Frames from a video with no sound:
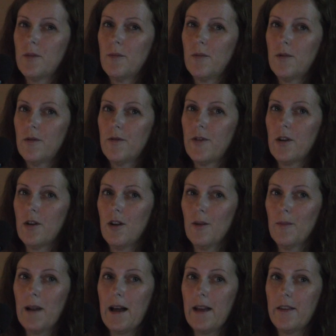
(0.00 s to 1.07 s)
remove the
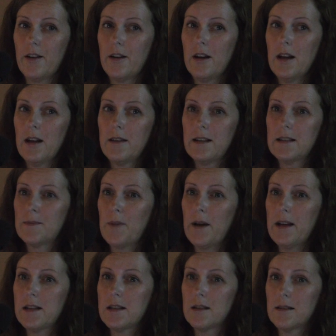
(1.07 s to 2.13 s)
whole bladder, these
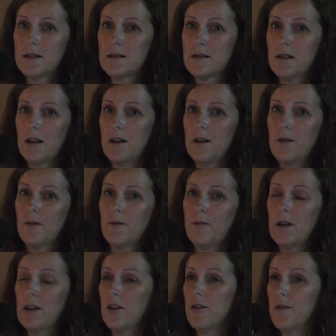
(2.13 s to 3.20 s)
patients
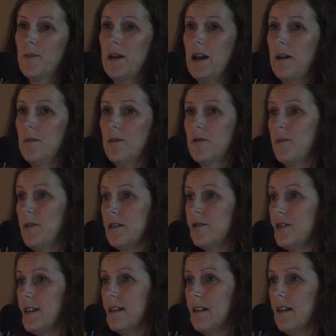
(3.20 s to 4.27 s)
will not be able to be
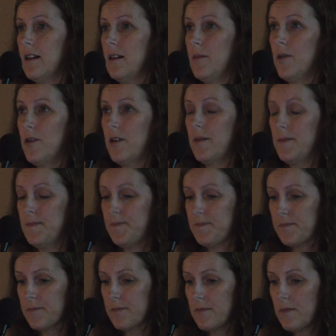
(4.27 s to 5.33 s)
treated anymore.
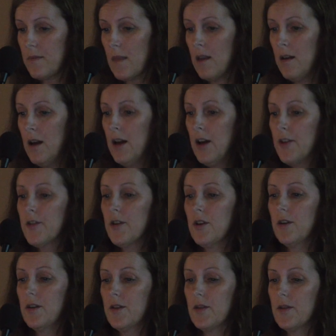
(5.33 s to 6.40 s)

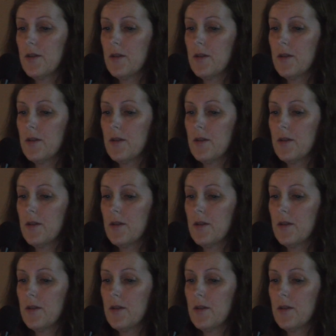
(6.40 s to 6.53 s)
So